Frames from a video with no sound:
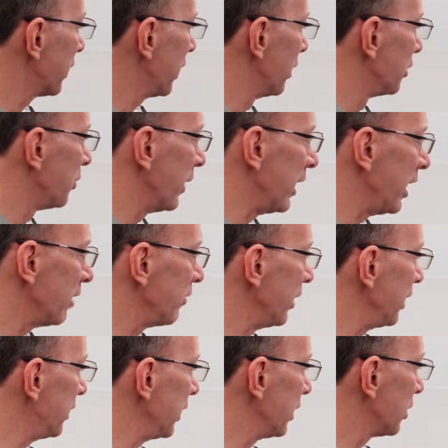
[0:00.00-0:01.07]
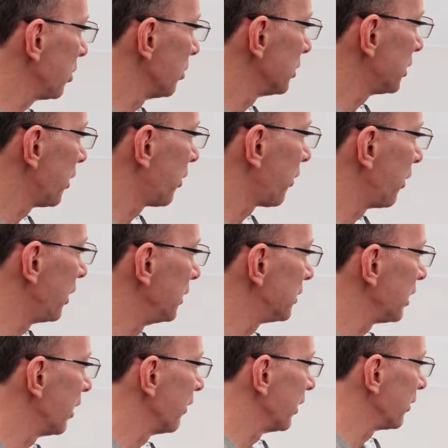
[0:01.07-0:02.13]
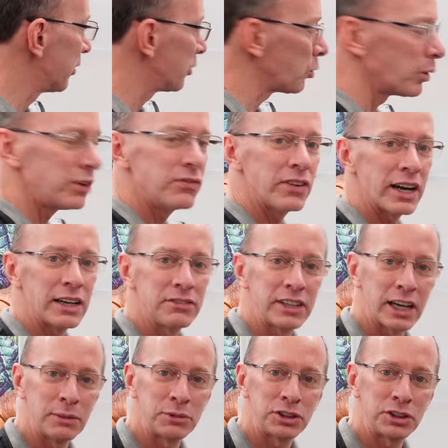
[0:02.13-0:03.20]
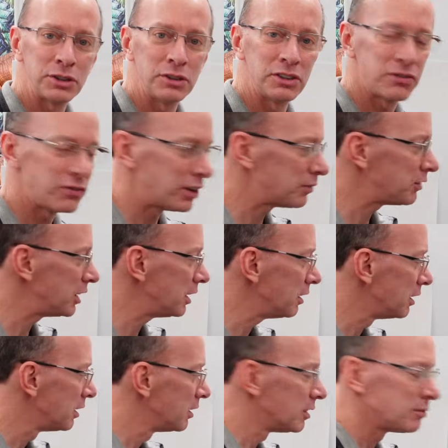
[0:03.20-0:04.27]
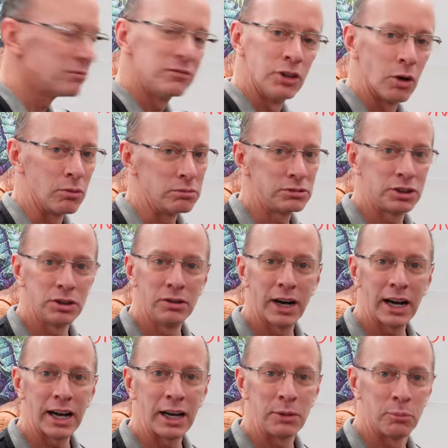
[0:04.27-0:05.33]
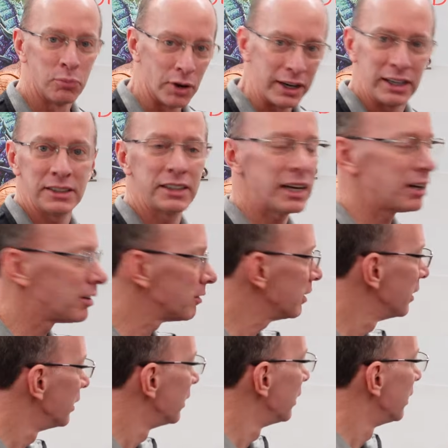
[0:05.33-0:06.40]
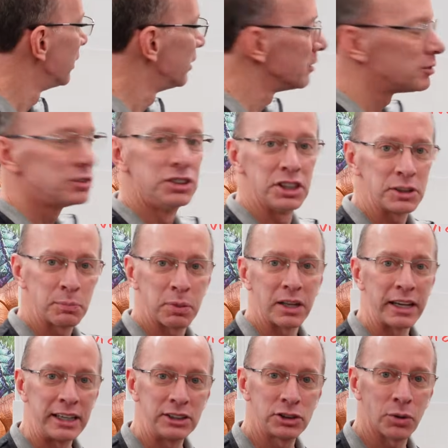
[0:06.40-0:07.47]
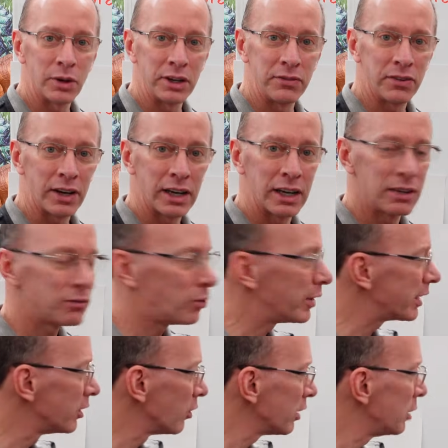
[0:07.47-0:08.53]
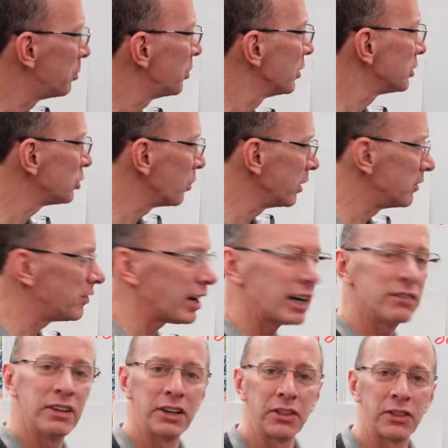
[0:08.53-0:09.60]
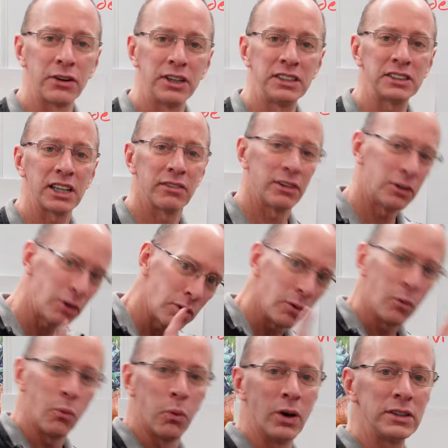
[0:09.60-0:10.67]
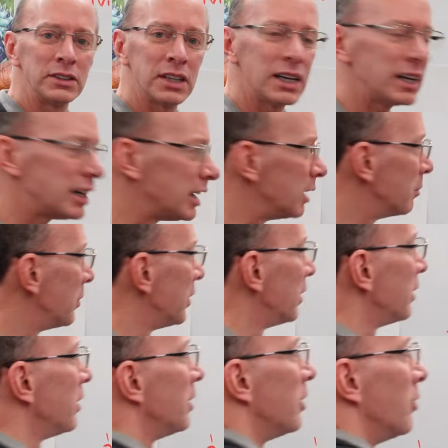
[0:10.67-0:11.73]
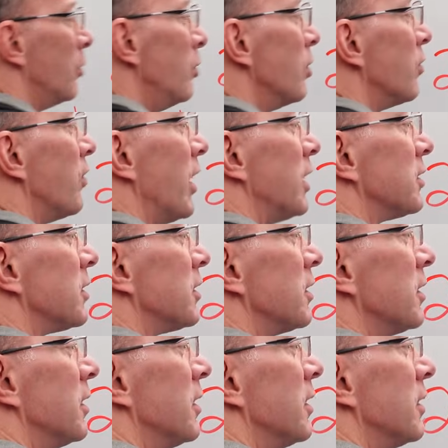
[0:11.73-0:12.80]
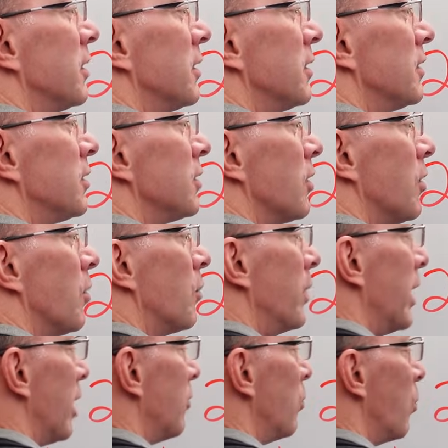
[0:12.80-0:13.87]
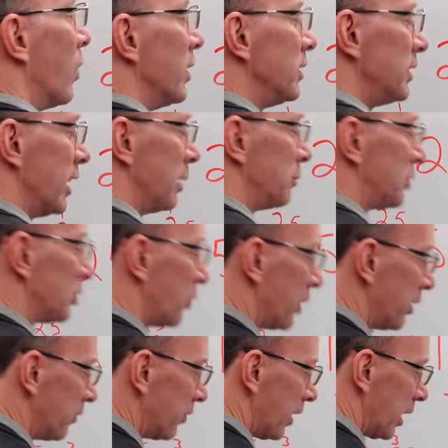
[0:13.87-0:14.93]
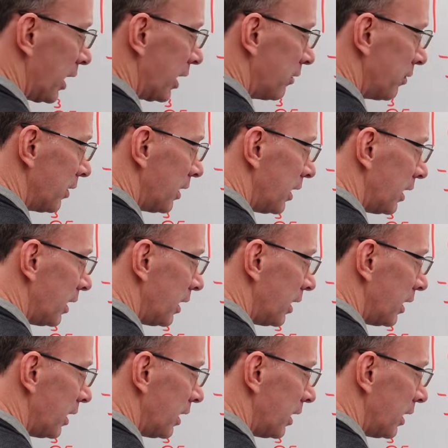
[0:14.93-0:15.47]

here. Do I have anything close to 37? 25 times 2 is 50. Nope, too high. Bring it down. Just plain 25. We can only put 25 into 37 one time. Una vez. So we have 1 times 25